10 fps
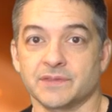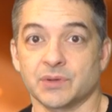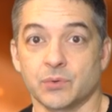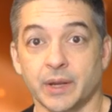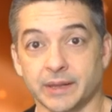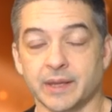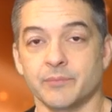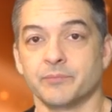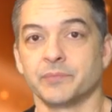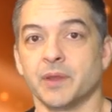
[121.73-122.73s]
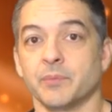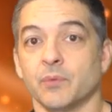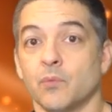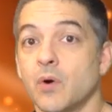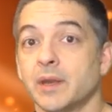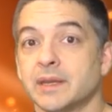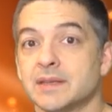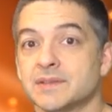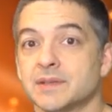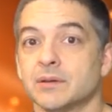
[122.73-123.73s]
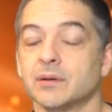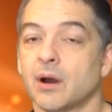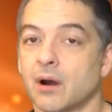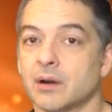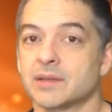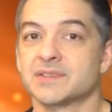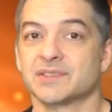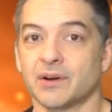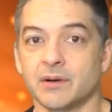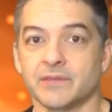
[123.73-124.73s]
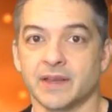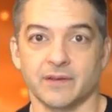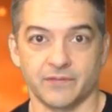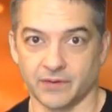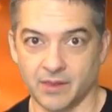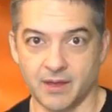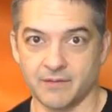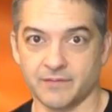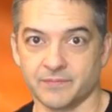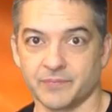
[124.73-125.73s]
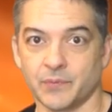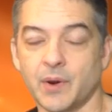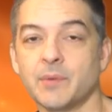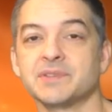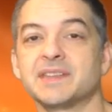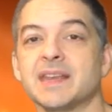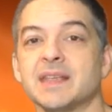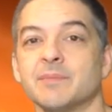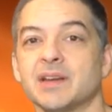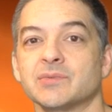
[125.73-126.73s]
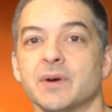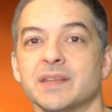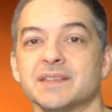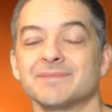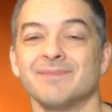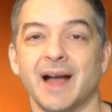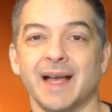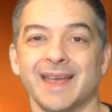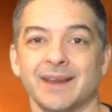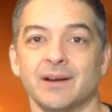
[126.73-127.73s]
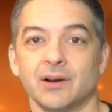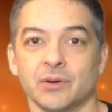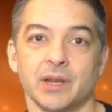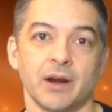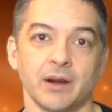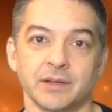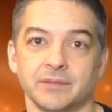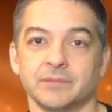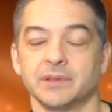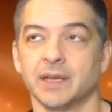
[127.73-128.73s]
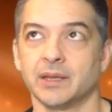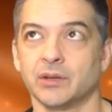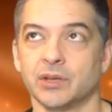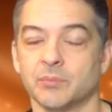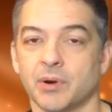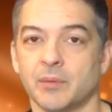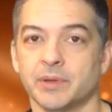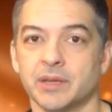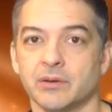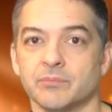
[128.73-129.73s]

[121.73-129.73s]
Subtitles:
so quickly. Number one is your heart is starving for love. When I was dating in my 20s, I had a hungry heart. Yeah, I know you can probably hear